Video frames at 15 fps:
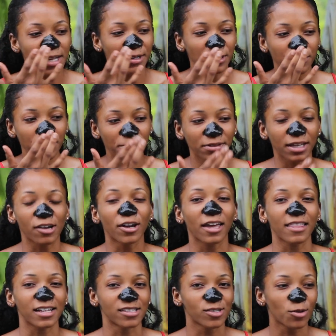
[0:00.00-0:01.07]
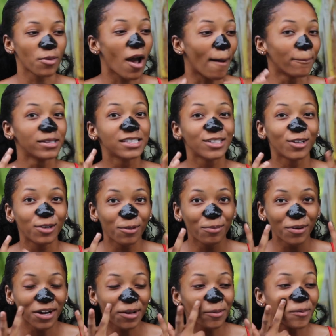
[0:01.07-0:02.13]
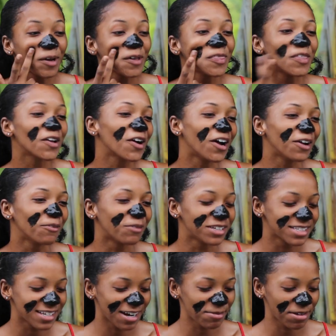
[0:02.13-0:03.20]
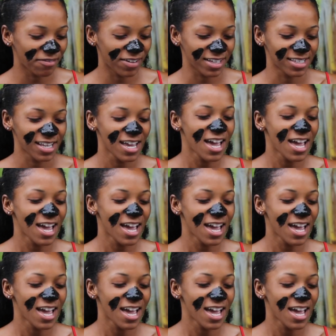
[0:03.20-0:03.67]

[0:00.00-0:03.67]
So I know people are like, okay, that's so, I'm still putting my thing on one side of my face.